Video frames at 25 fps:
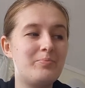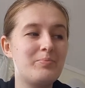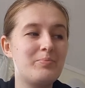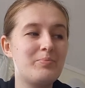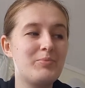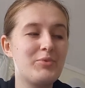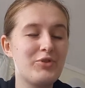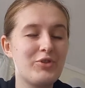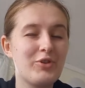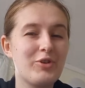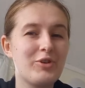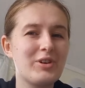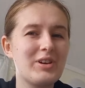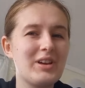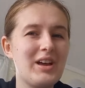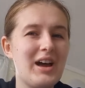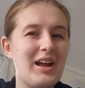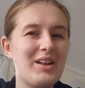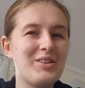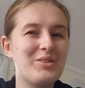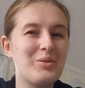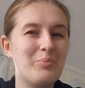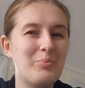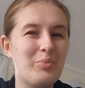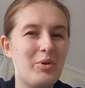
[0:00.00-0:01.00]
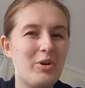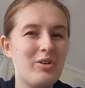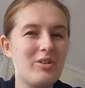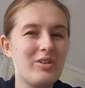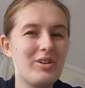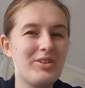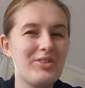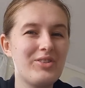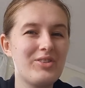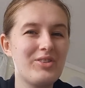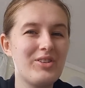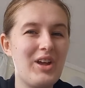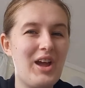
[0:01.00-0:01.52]
certain kinds of
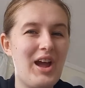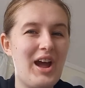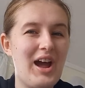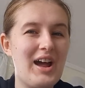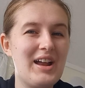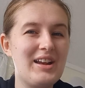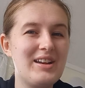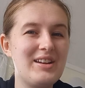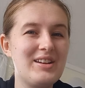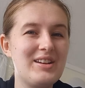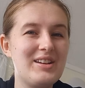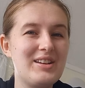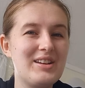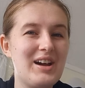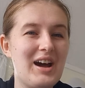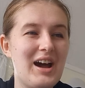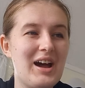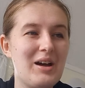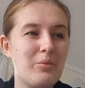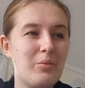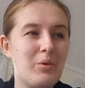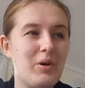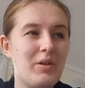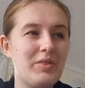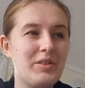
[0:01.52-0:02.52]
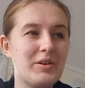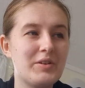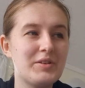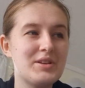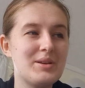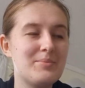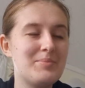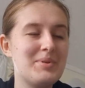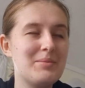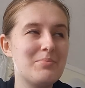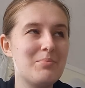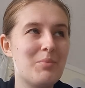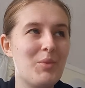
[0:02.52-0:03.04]
books, and I want there to
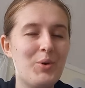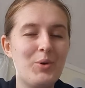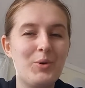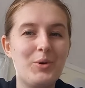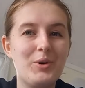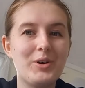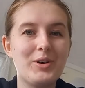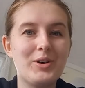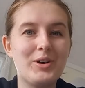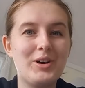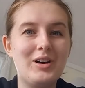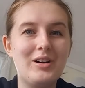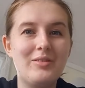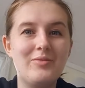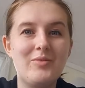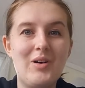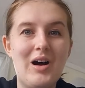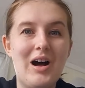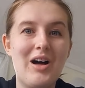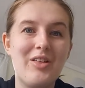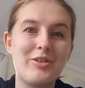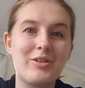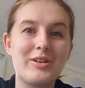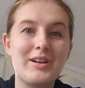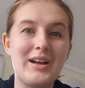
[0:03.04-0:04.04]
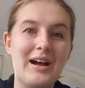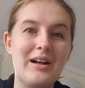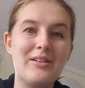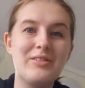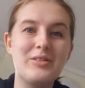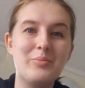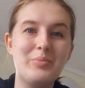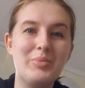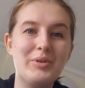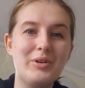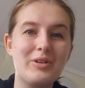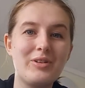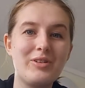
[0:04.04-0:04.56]
be more of other kinds
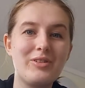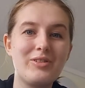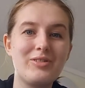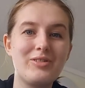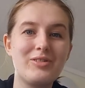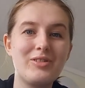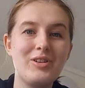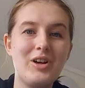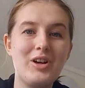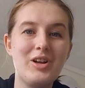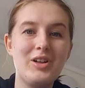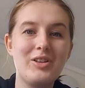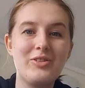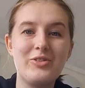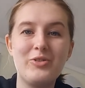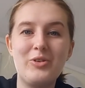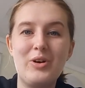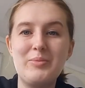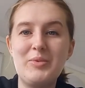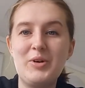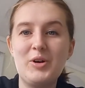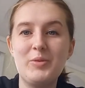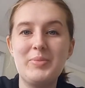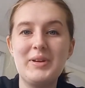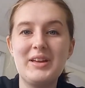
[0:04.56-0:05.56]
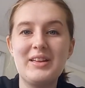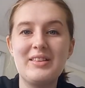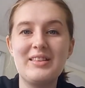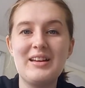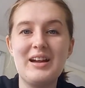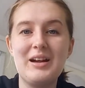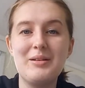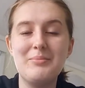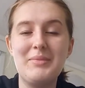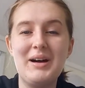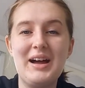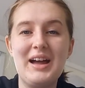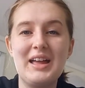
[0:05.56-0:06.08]
of books, so I'm hoping
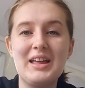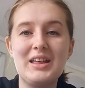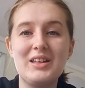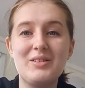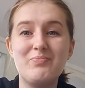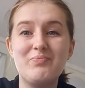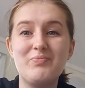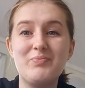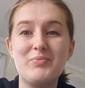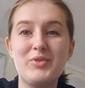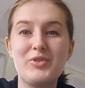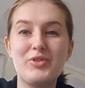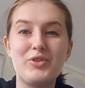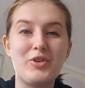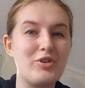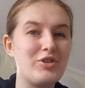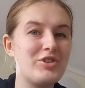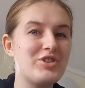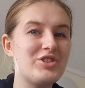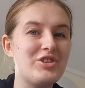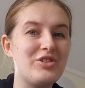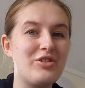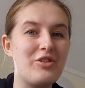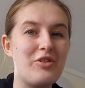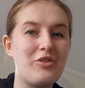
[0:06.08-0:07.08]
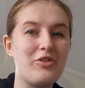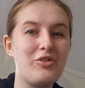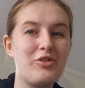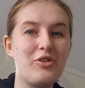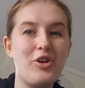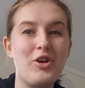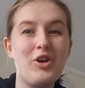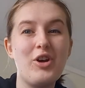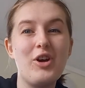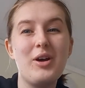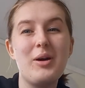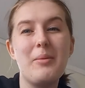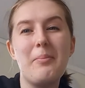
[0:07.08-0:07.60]
that my searches,
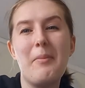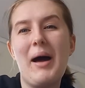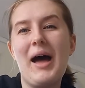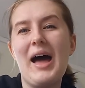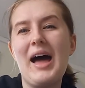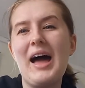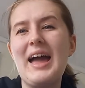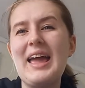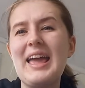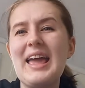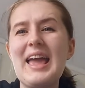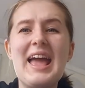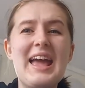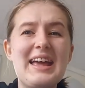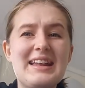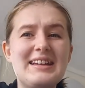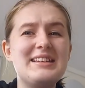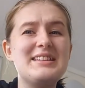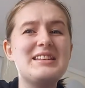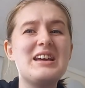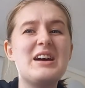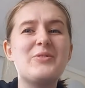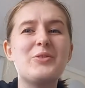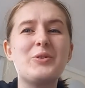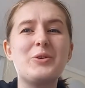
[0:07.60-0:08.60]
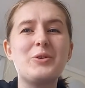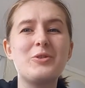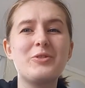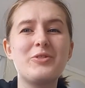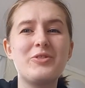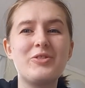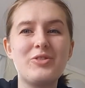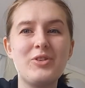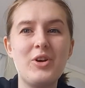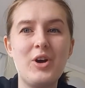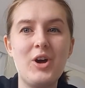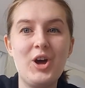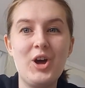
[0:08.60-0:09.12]
my endeavors,
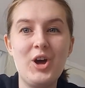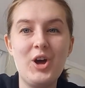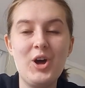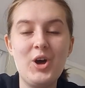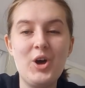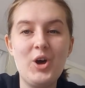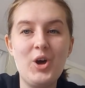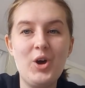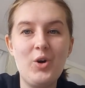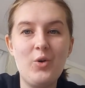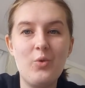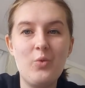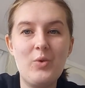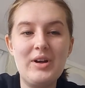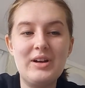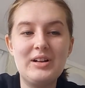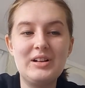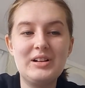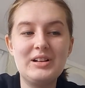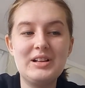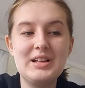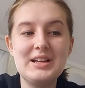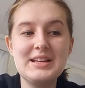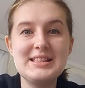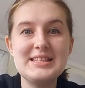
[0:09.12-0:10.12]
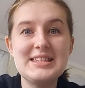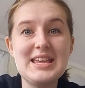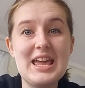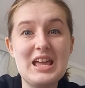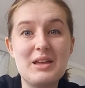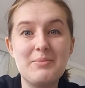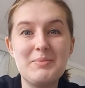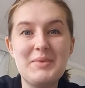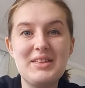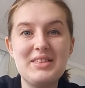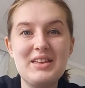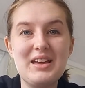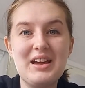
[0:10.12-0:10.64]
will
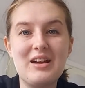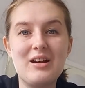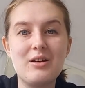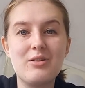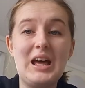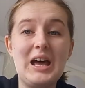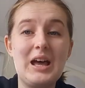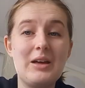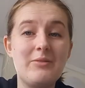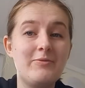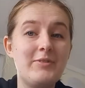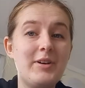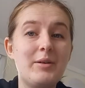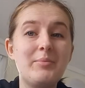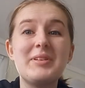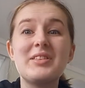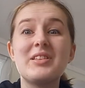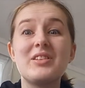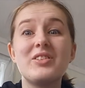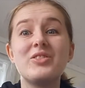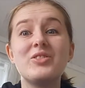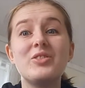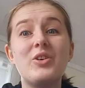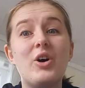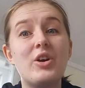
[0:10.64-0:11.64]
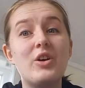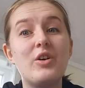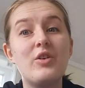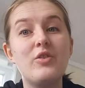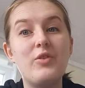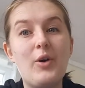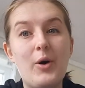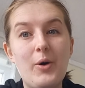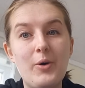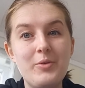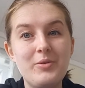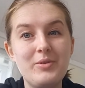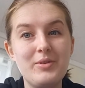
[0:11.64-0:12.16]
take me there. I'm filming this on a
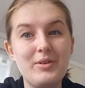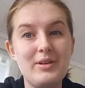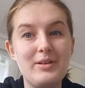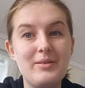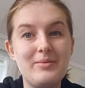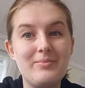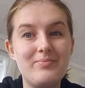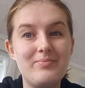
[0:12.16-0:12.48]
phone.